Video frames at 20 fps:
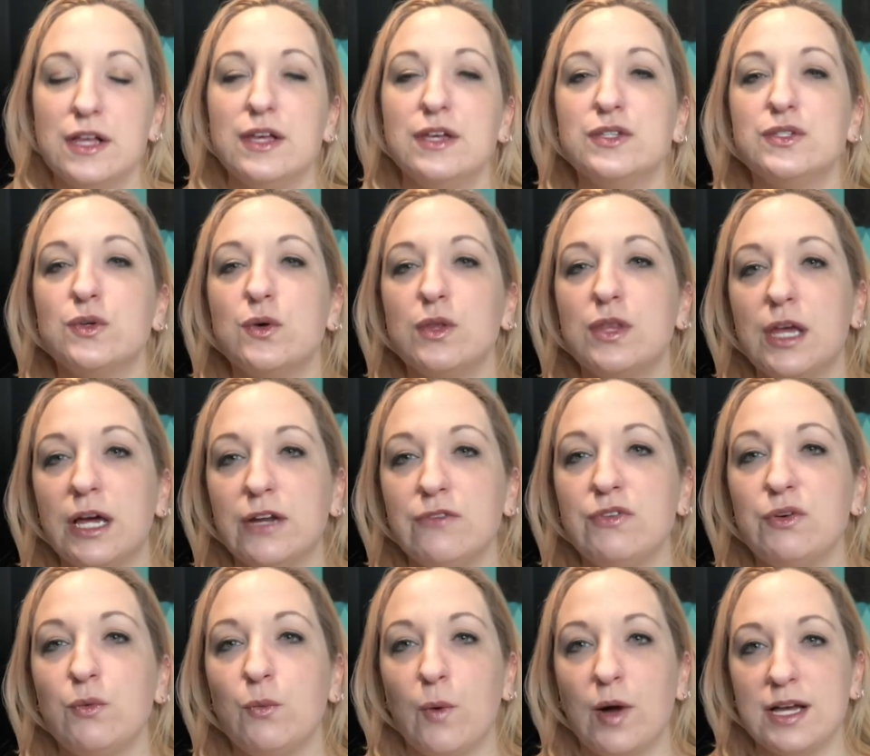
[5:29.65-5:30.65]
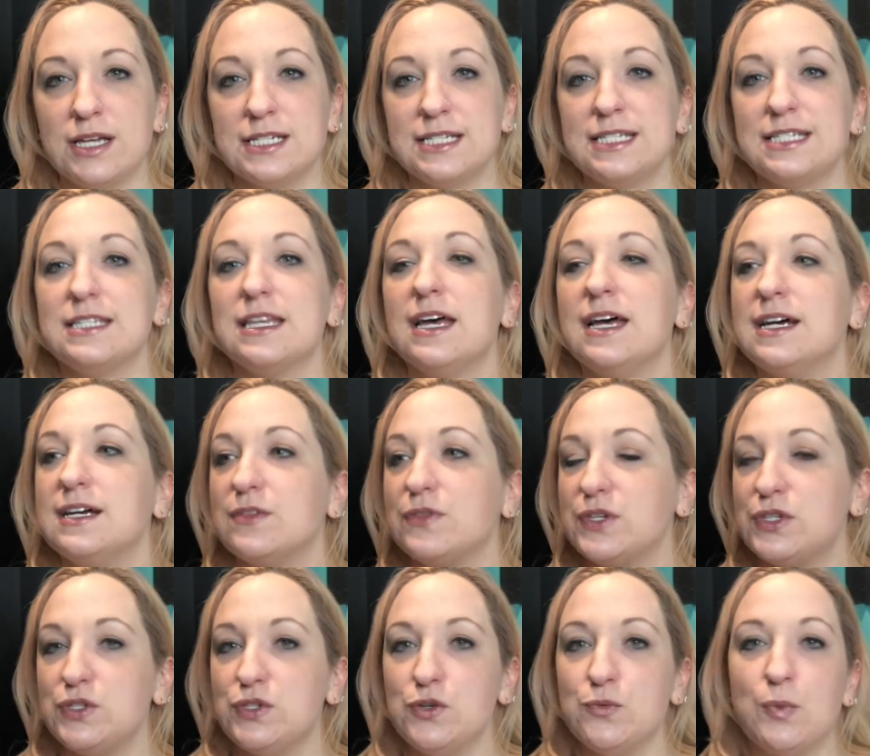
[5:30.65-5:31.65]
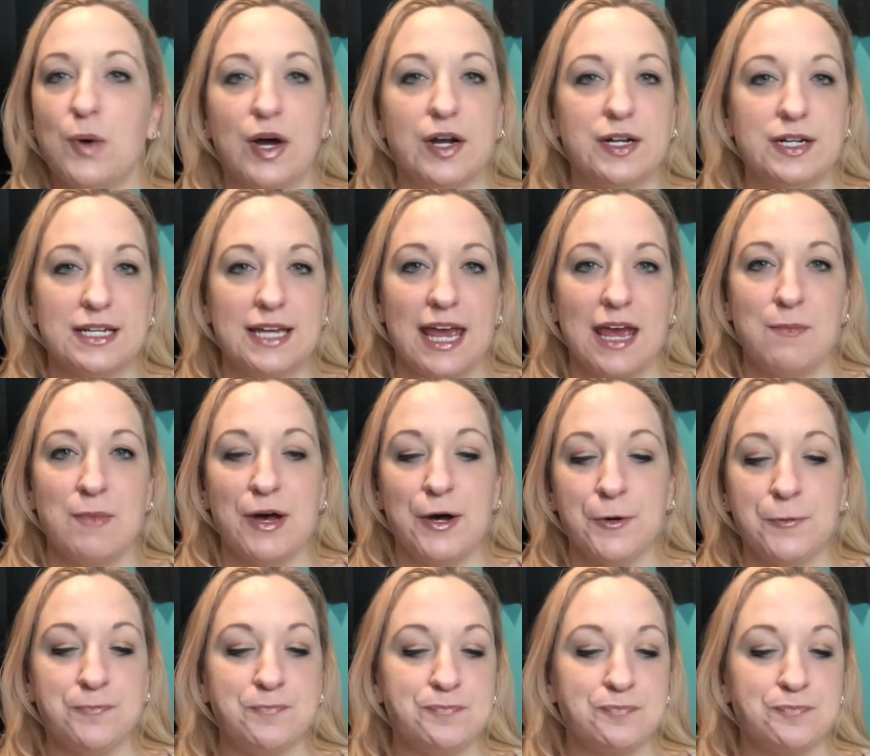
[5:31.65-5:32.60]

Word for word: So a lot of it was this new product came out.